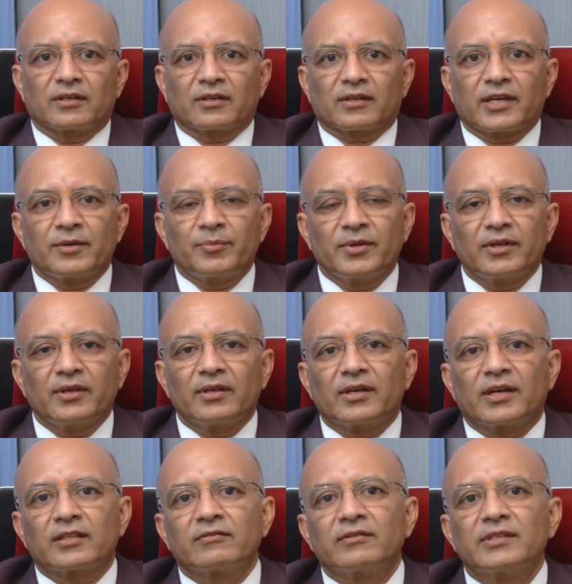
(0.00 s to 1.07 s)
can be
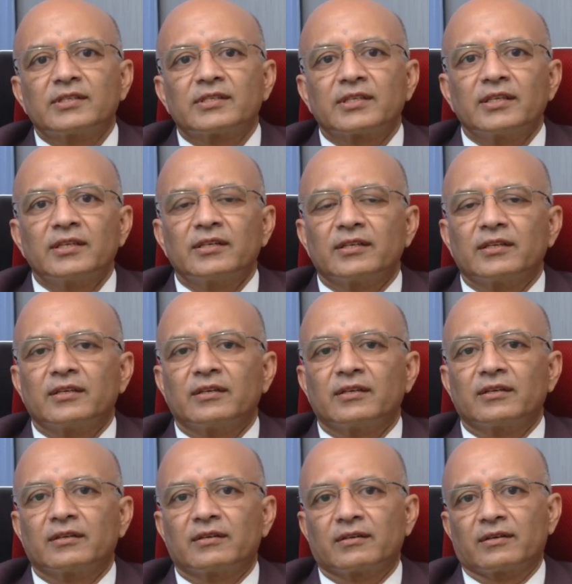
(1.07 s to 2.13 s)
otherwise seen
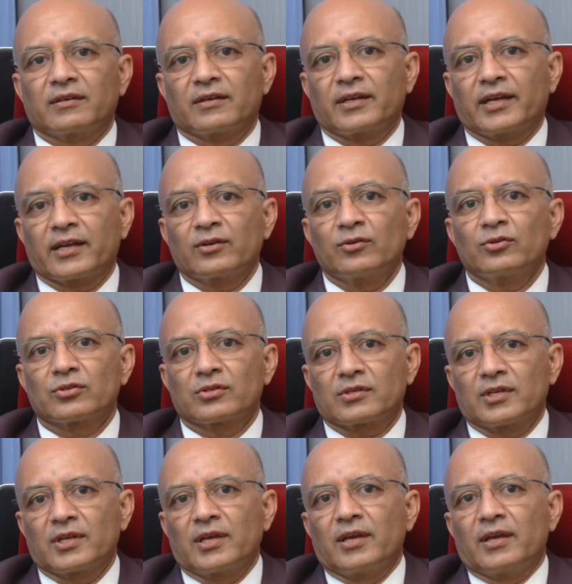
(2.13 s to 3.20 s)
diagnosed
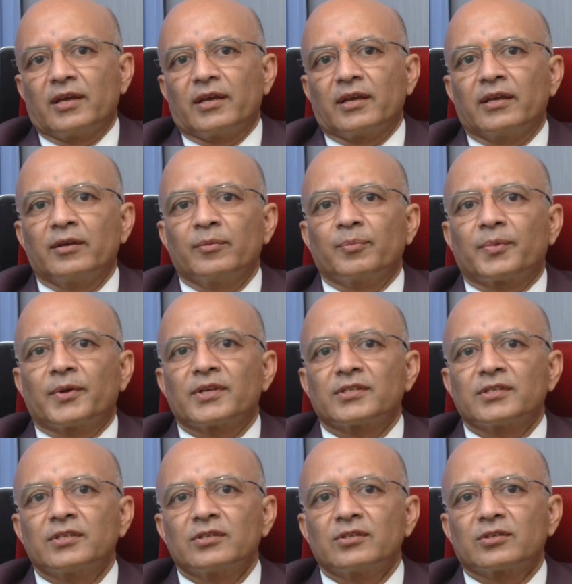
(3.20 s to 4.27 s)
in
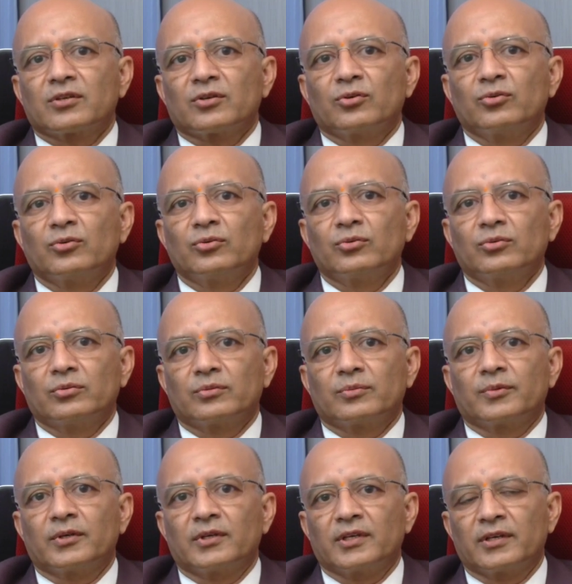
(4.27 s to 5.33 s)
patients
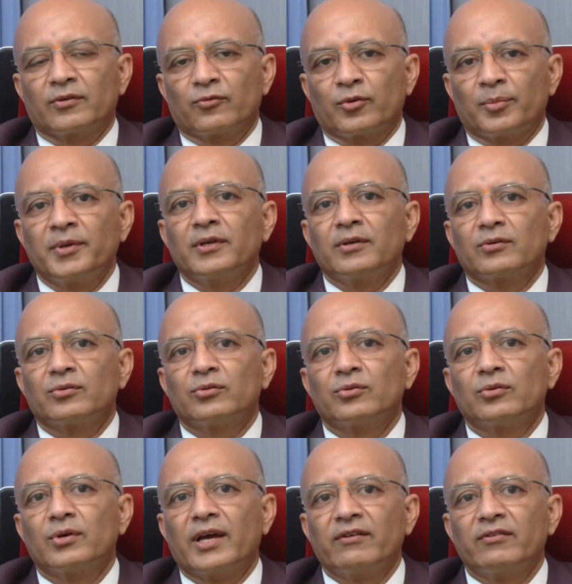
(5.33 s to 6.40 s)
in women
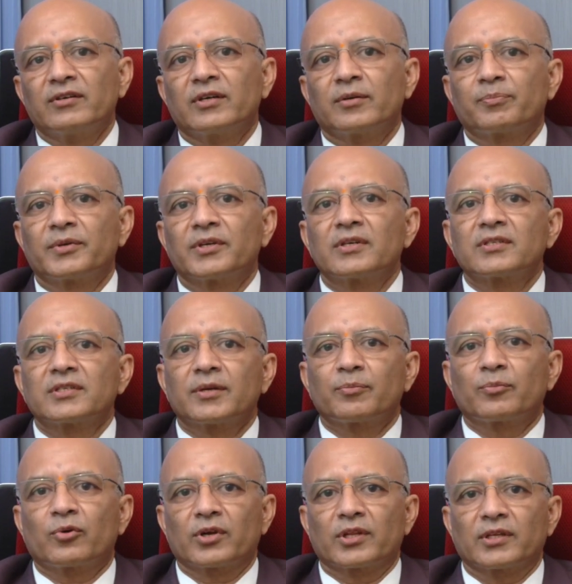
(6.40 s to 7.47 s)
who have a pear-shaped
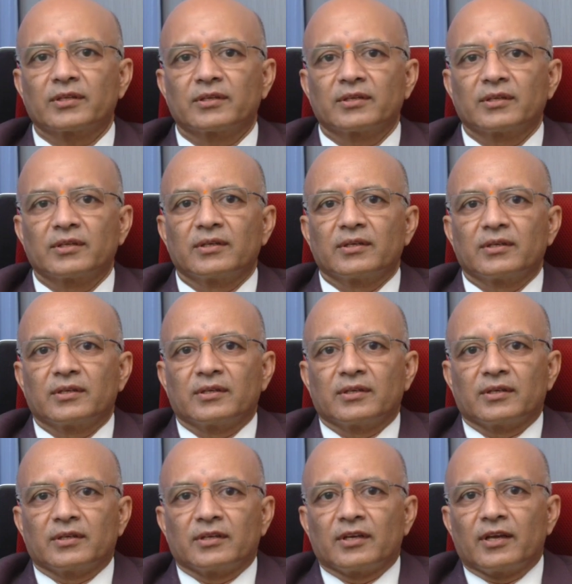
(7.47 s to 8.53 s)
body,
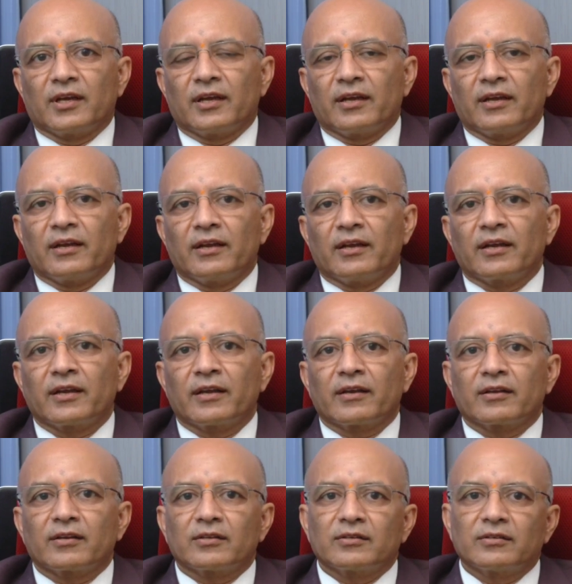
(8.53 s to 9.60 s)
and
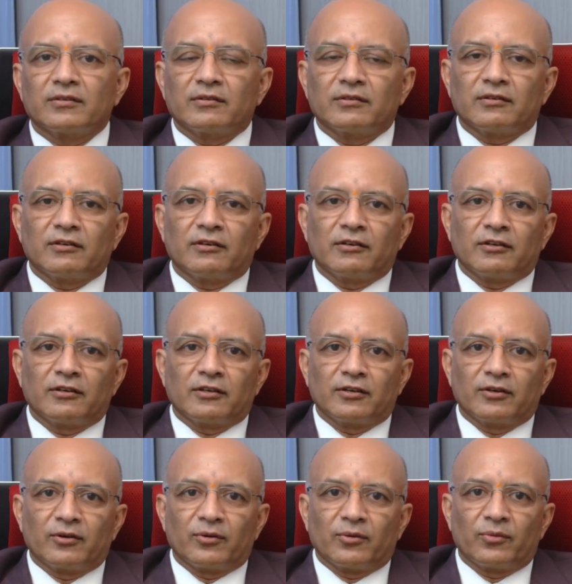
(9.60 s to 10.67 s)

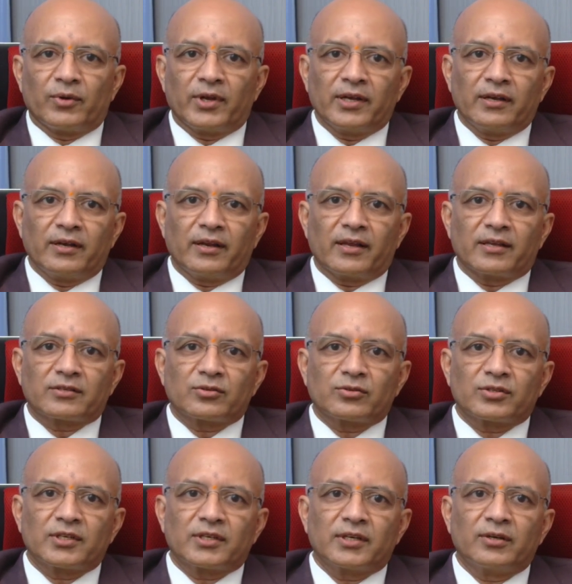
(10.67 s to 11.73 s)
when
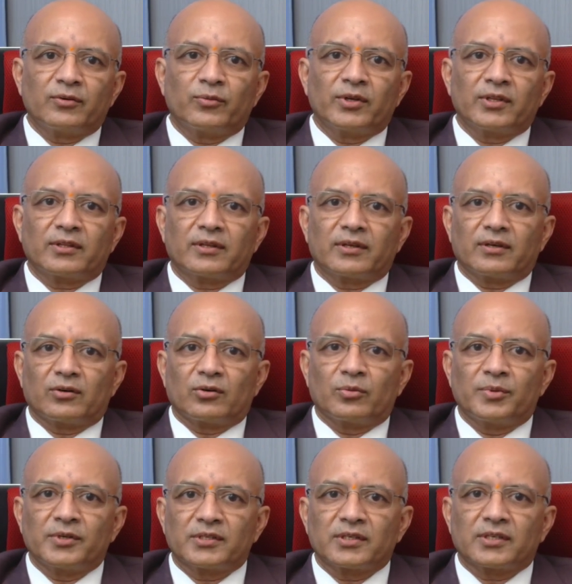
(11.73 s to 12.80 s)
associated with
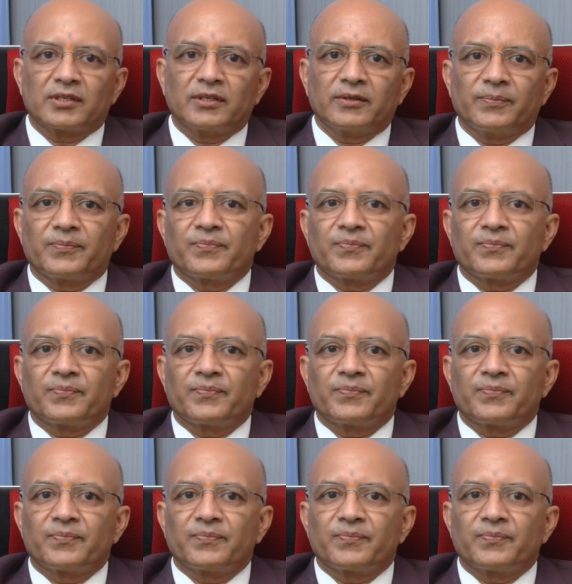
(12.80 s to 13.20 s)
obesity,